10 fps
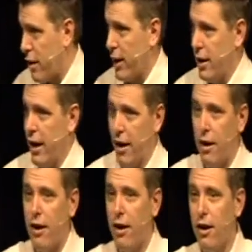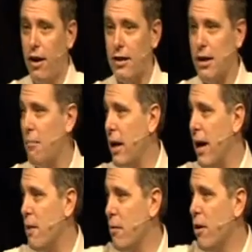right there. And I see my
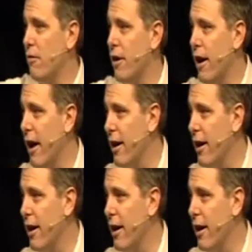neighbor over there,